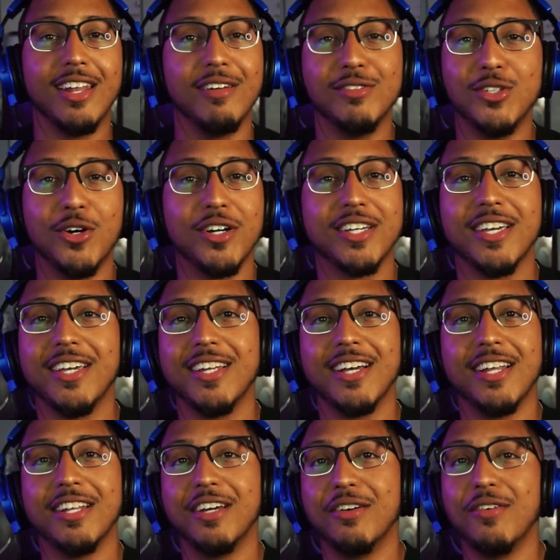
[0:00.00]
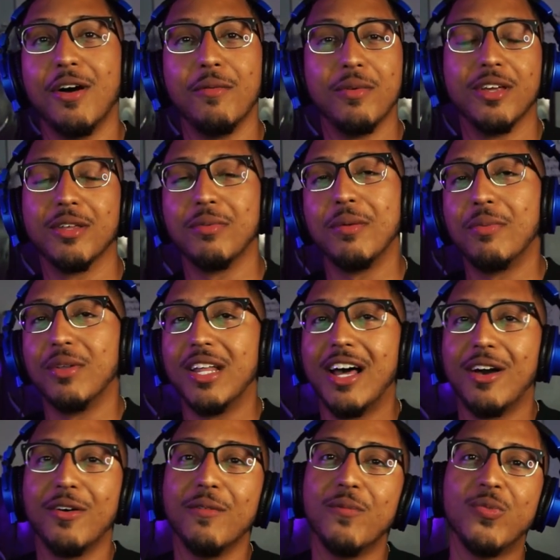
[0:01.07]
I love talking. I love helping other people
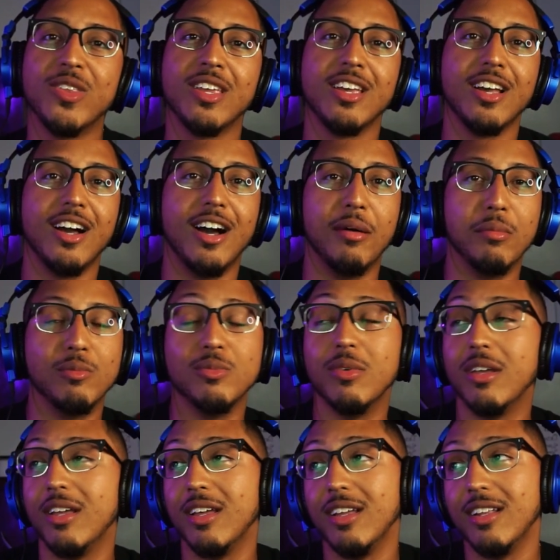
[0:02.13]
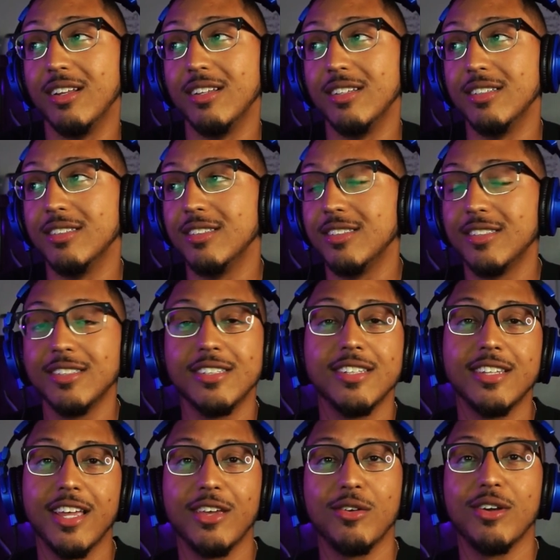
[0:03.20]
out. Um, and
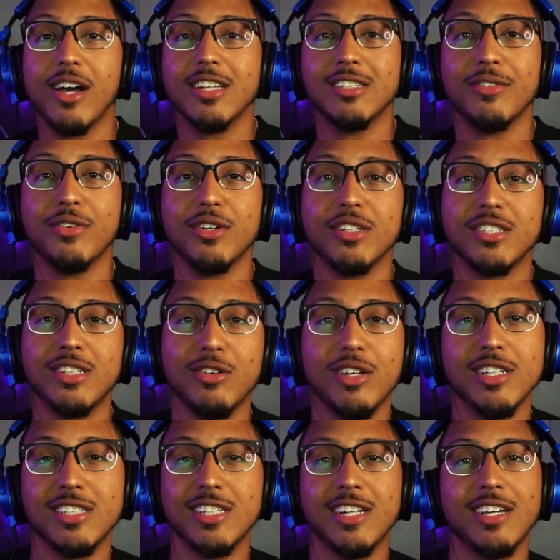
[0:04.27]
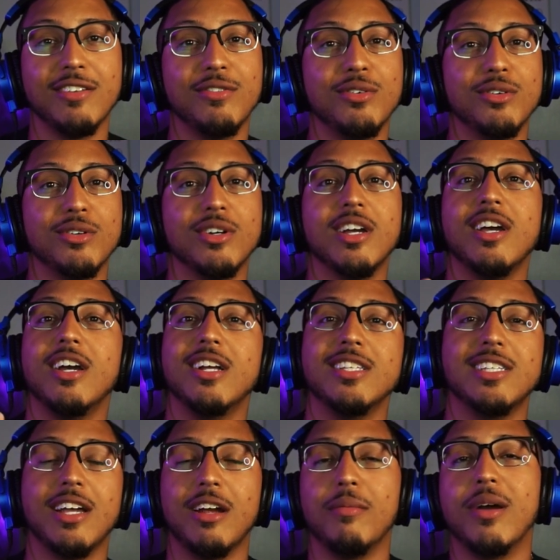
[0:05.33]
thank you guys. If you're still listening, if you
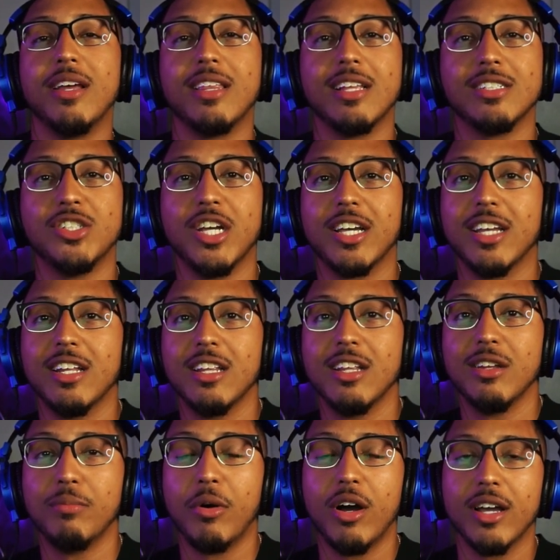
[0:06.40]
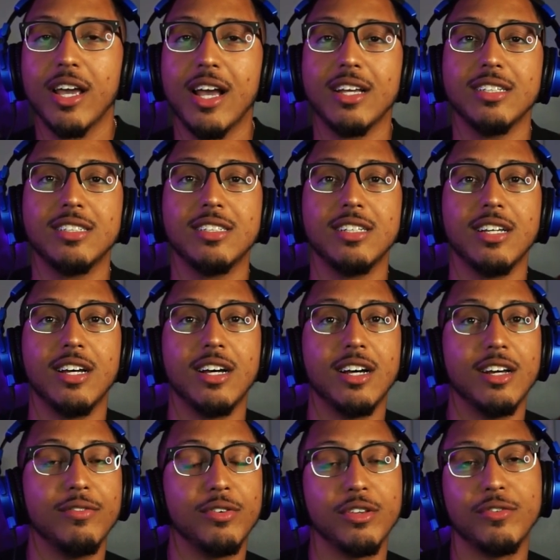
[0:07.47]
everybody that's checking the podcast
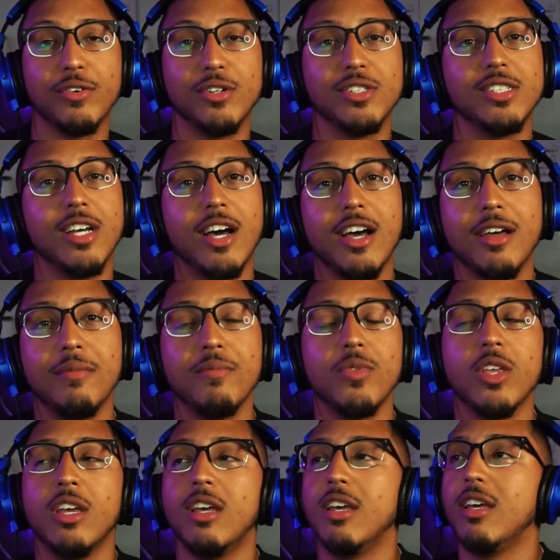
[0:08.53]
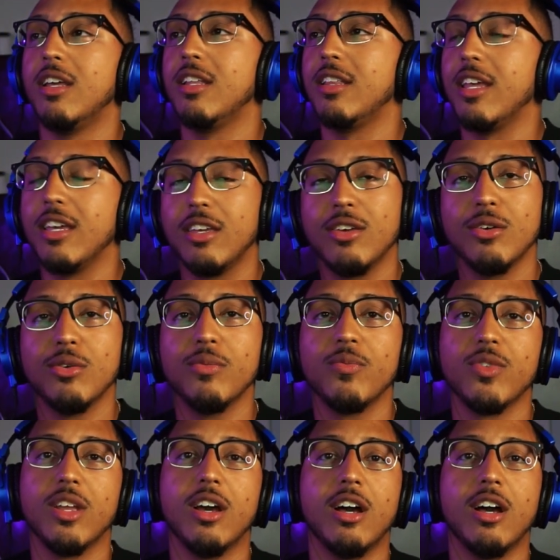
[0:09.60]
uh, for the first time, thank you.